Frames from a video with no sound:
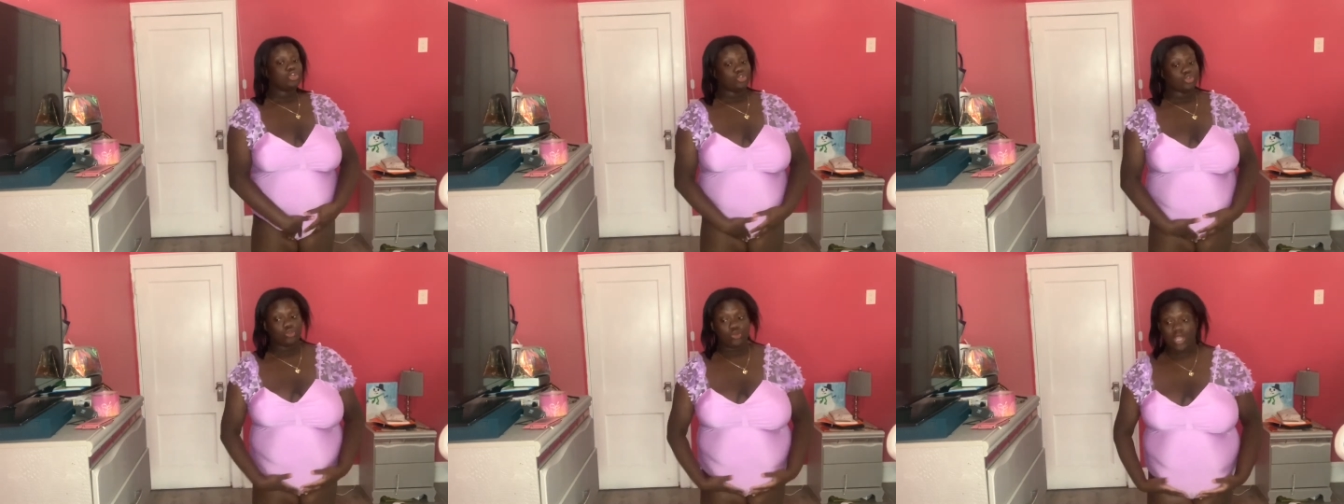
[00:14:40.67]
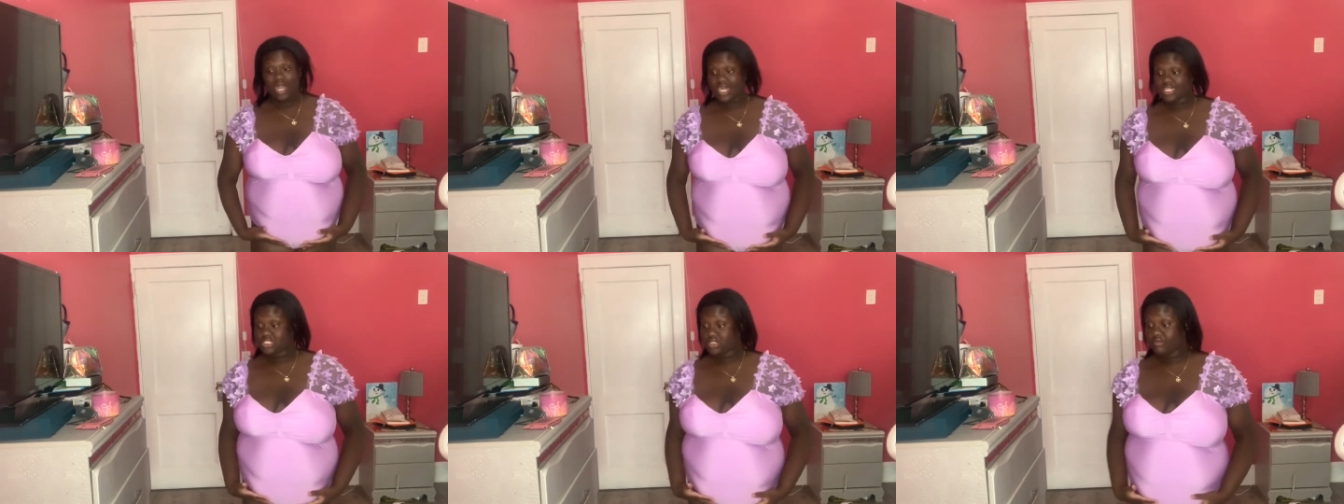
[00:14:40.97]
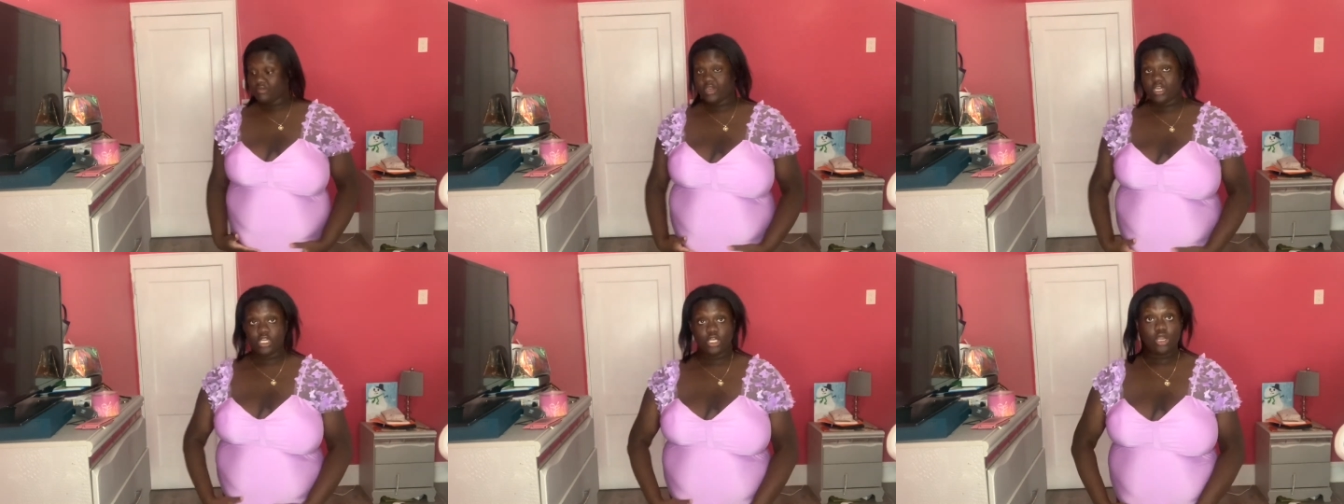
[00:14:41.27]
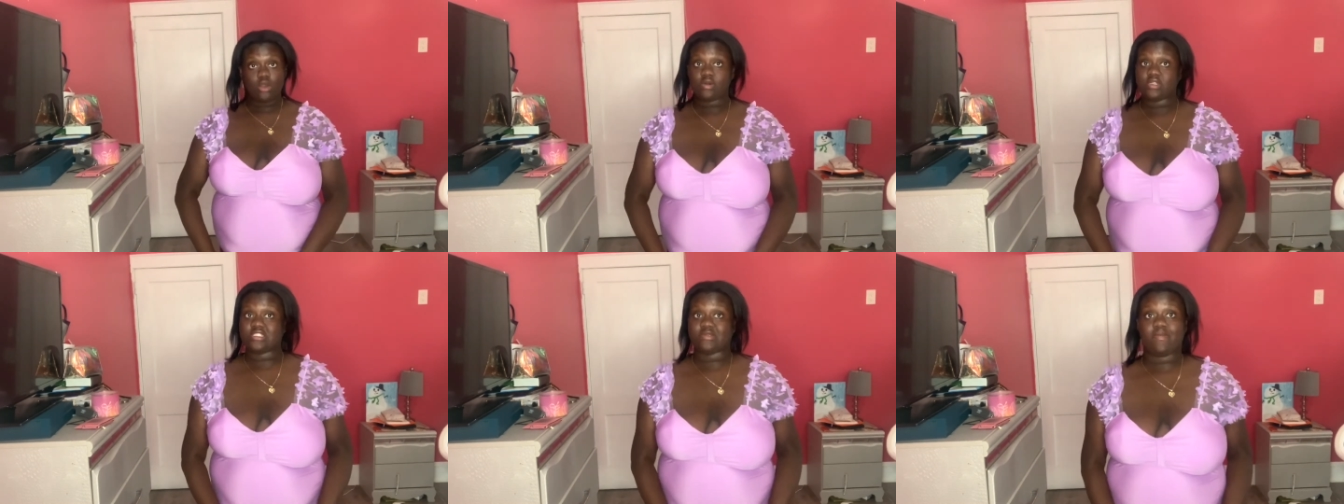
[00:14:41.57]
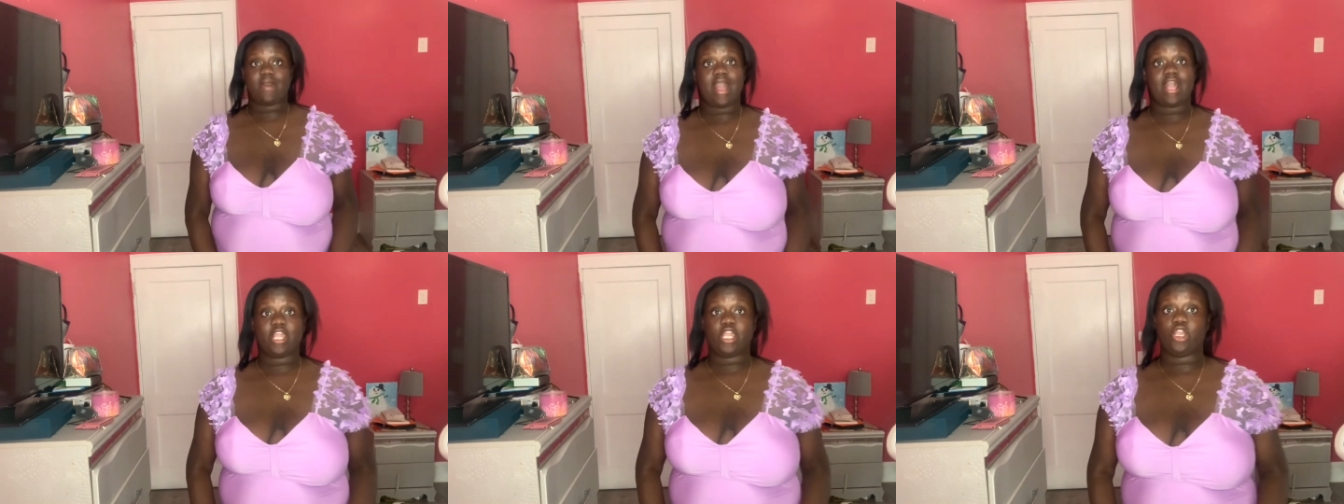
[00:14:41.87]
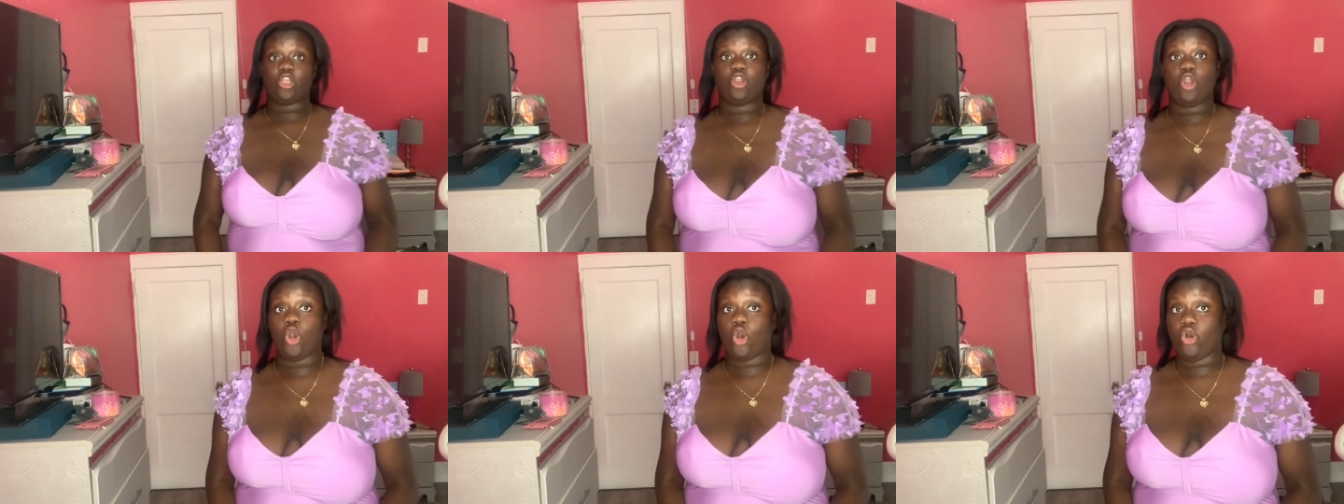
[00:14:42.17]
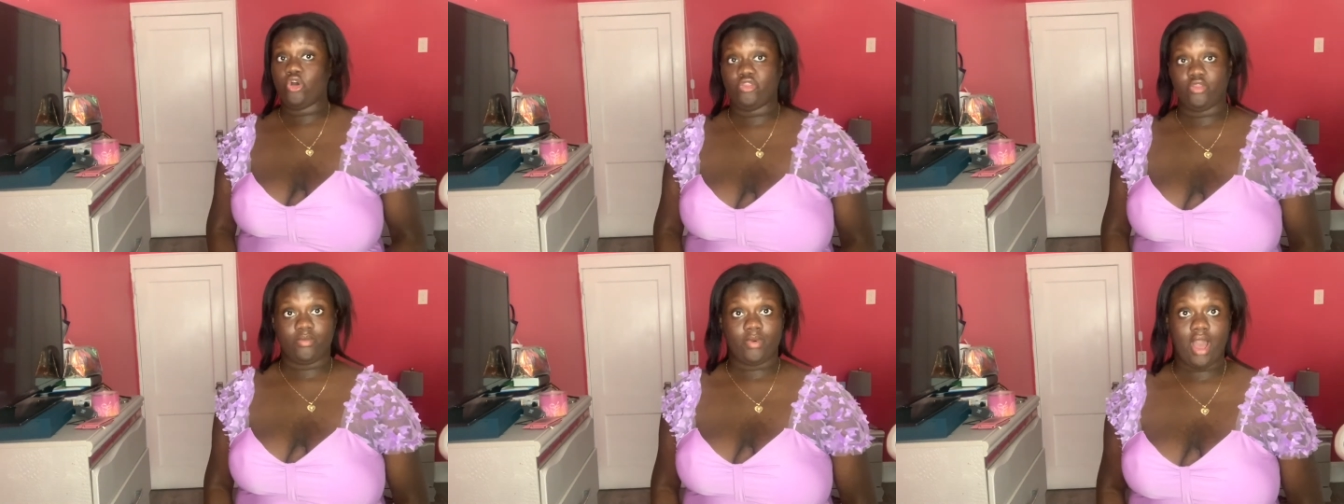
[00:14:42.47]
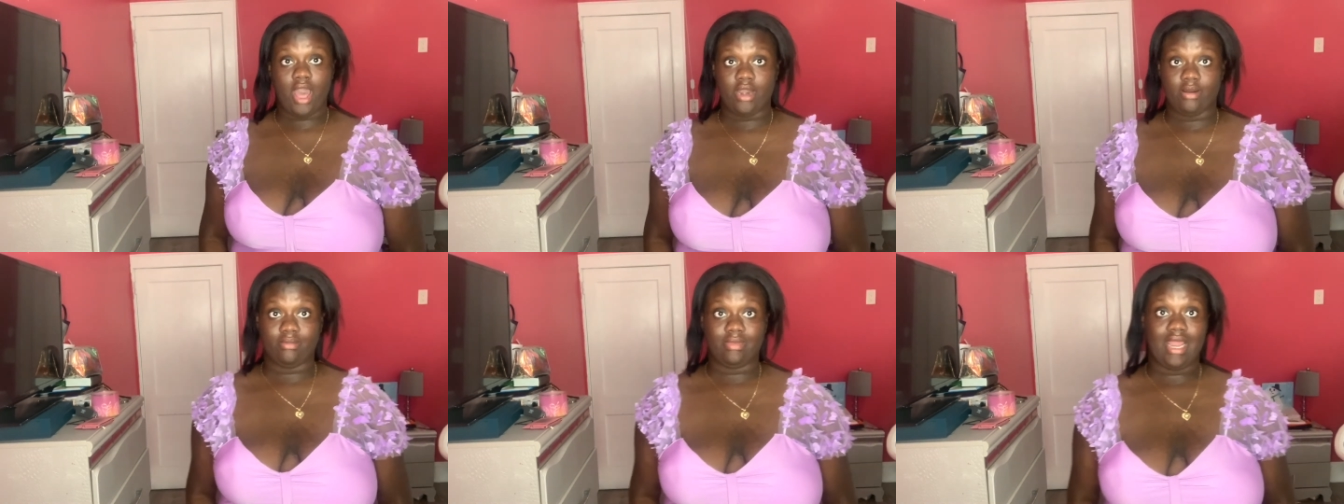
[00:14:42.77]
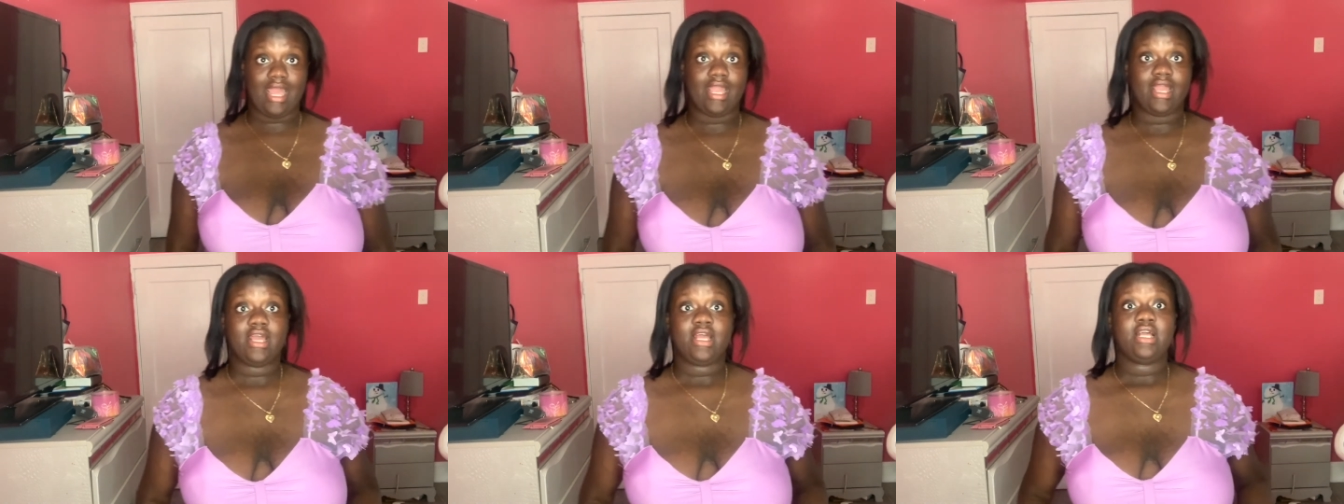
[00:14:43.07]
you guys already know it's baggy on the bottom like